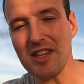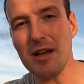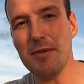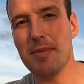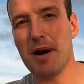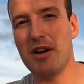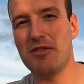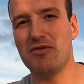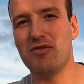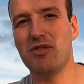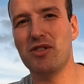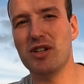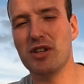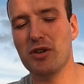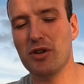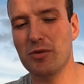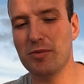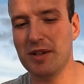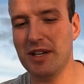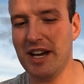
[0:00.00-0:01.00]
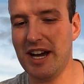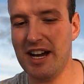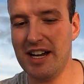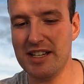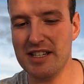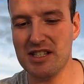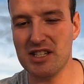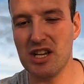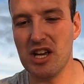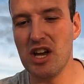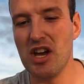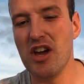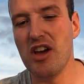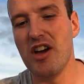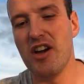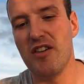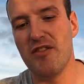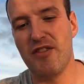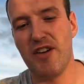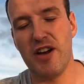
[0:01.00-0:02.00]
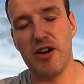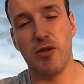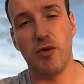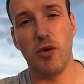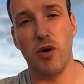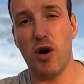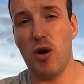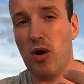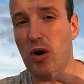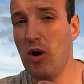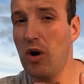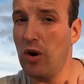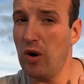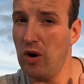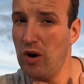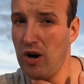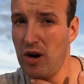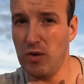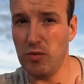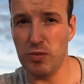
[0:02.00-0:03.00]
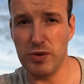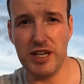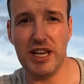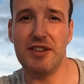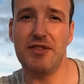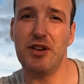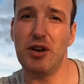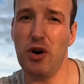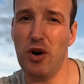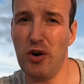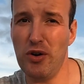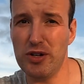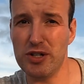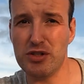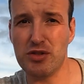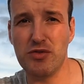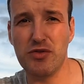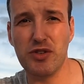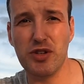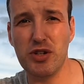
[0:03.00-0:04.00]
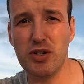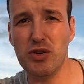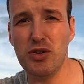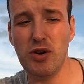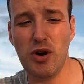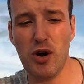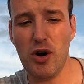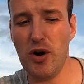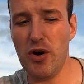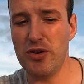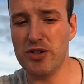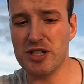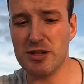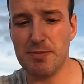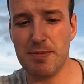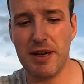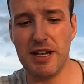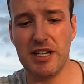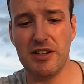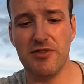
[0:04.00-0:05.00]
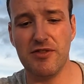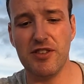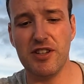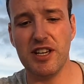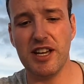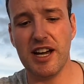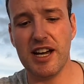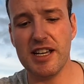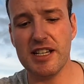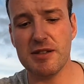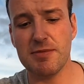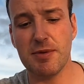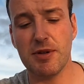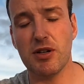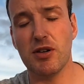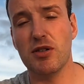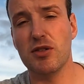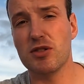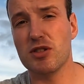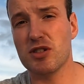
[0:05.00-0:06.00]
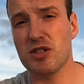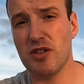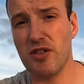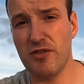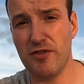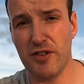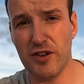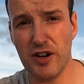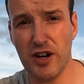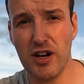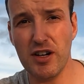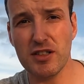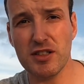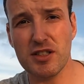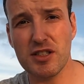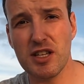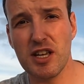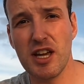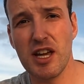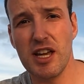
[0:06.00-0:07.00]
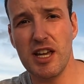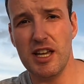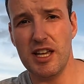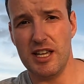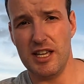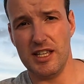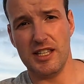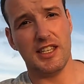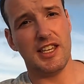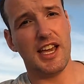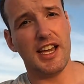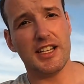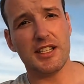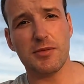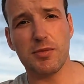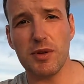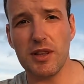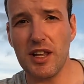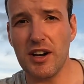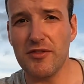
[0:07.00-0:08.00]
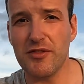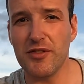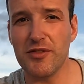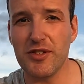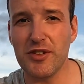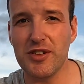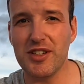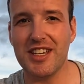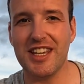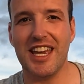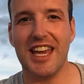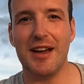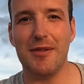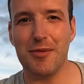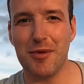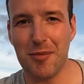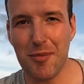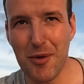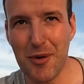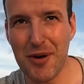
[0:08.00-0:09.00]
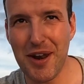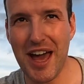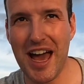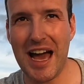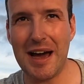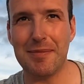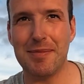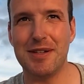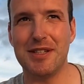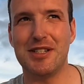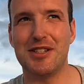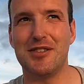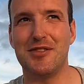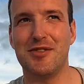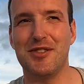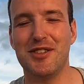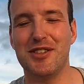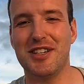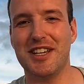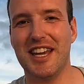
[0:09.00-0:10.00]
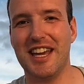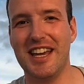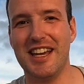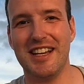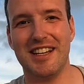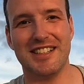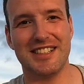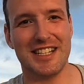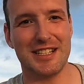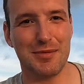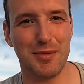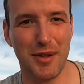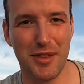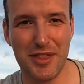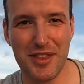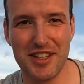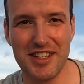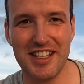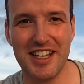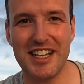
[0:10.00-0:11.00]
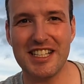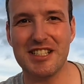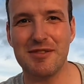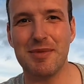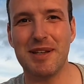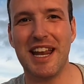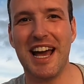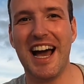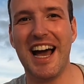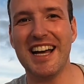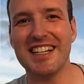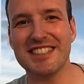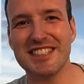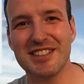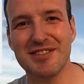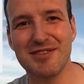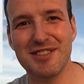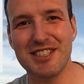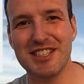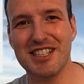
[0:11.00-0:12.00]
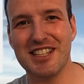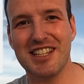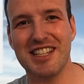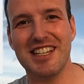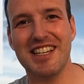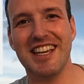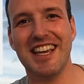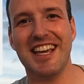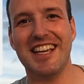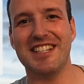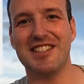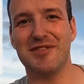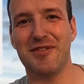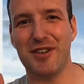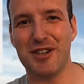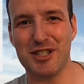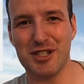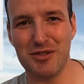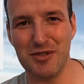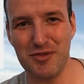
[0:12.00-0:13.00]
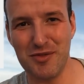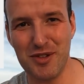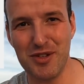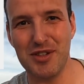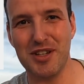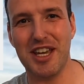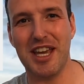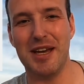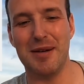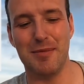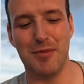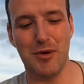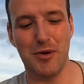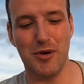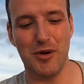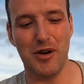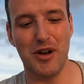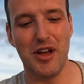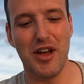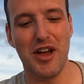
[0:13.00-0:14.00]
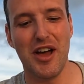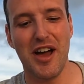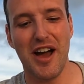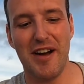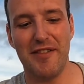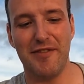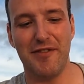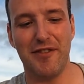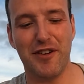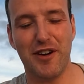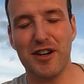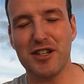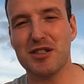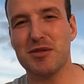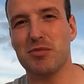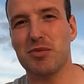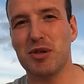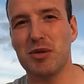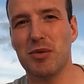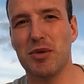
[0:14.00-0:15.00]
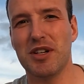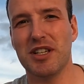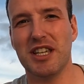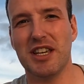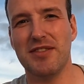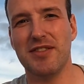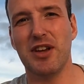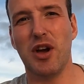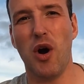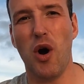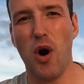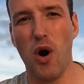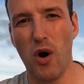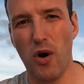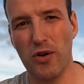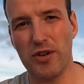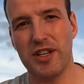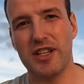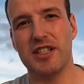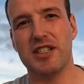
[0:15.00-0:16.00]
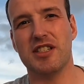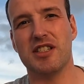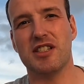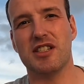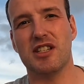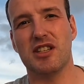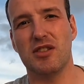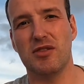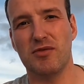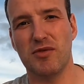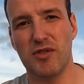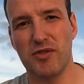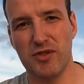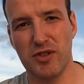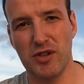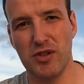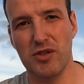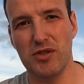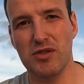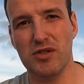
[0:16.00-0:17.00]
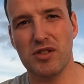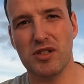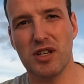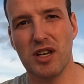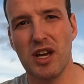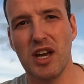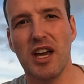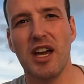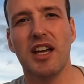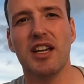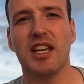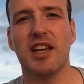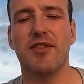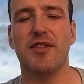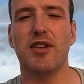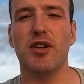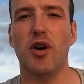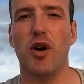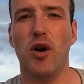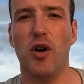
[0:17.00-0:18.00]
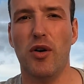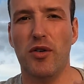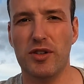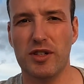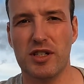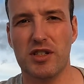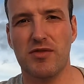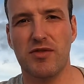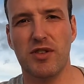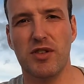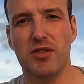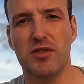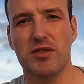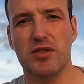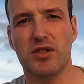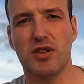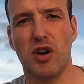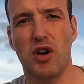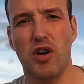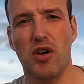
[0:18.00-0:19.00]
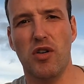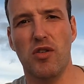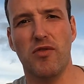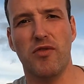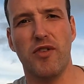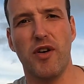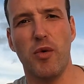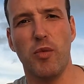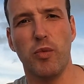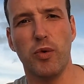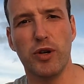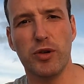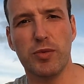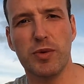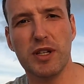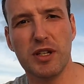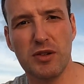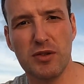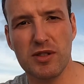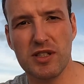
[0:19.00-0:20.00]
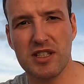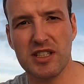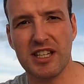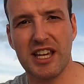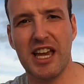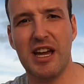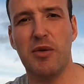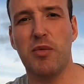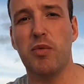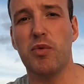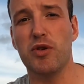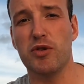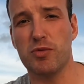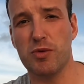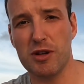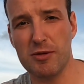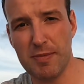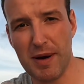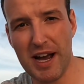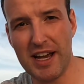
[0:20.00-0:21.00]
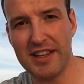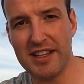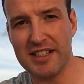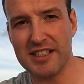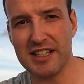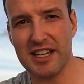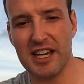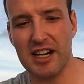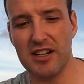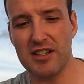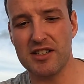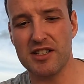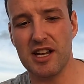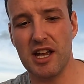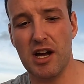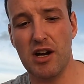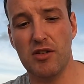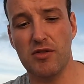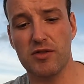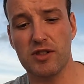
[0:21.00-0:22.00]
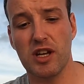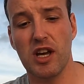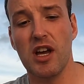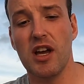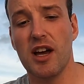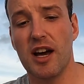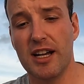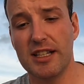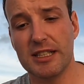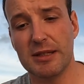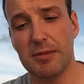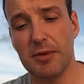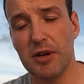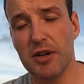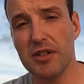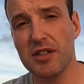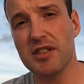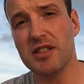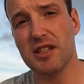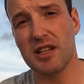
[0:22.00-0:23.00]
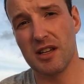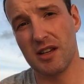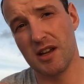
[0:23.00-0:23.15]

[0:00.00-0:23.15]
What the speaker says: But I really hope you guys felt we gave an honest review, honest opinion for you guys, because for us, yes, we love reviewing kit. We're more than happy to review kit, because that's one thing you guys have been asking recently, is for us to review kit more. And for us, we want to give you honest reviews, give you honest views of, would we use this kit, would we buy this kit ourselves? And to be honest,